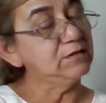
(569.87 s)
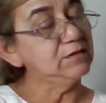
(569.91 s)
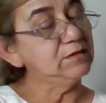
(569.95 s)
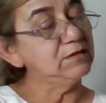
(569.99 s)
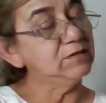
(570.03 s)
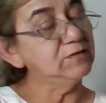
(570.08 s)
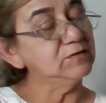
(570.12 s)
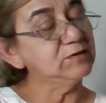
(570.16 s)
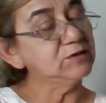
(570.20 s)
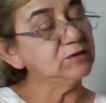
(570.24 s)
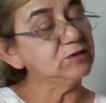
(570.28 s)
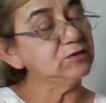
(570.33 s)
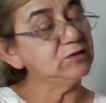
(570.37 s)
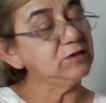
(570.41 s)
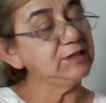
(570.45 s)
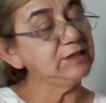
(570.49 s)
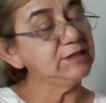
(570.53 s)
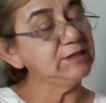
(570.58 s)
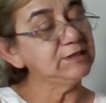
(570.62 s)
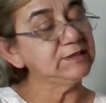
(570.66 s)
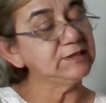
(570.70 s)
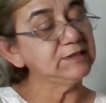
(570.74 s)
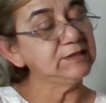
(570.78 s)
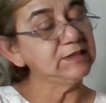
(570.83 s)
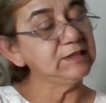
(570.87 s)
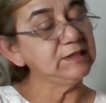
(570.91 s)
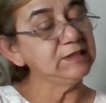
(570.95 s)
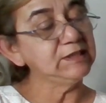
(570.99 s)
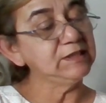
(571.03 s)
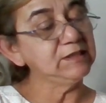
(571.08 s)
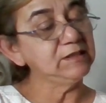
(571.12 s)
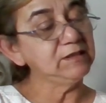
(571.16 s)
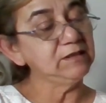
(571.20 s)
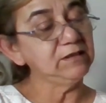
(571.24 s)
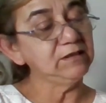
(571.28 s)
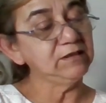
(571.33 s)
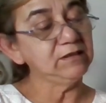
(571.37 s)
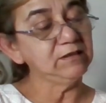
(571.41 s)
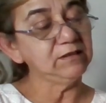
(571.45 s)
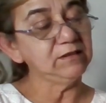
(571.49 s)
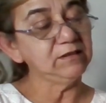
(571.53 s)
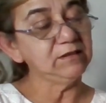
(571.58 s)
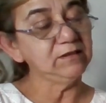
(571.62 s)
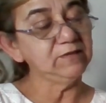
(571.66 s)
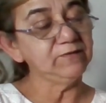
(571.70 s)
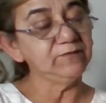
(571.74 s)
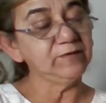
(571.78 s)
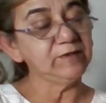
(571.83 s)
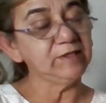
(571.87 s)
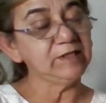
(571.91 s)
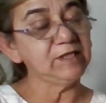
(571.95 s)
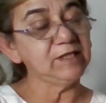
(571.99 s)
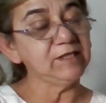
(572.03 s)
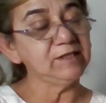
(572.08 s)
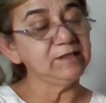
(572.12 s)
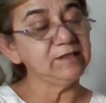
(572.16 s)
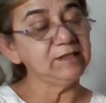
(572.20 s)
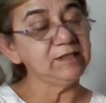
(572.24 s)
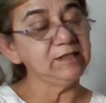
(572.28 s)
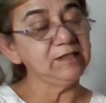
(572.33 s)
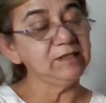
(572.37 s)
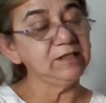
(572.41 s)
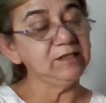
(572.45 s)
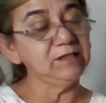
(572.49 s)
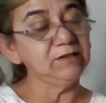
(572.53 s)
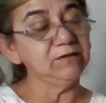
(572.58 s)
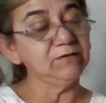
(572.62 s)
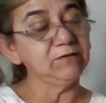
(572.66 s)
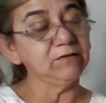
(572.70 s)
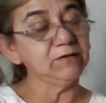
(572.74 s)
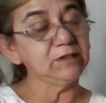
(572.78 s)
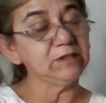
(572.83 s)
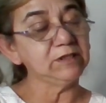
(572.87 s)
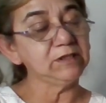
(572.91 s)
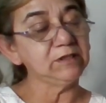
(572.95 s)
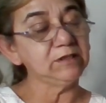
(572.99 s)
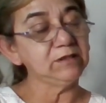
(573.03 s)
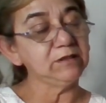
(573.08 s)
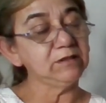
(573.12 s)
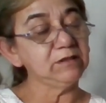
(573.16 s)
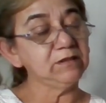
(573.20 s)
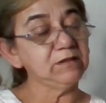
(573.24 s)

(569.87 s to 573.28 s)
I was trying to see if it had a year on it.